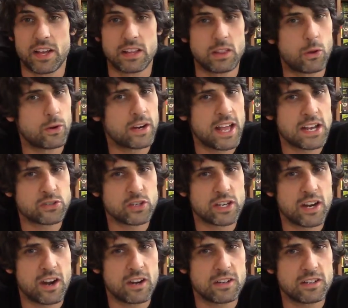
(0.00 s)
uh, Lauren
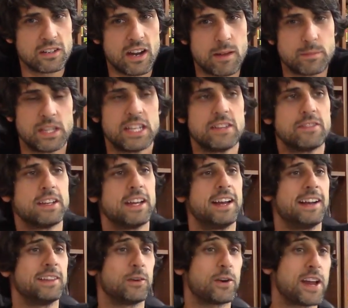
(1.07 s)
Ashley Carter, I believe.
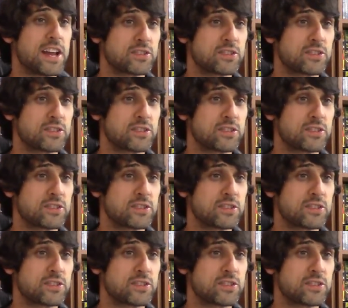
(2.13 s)
Lauren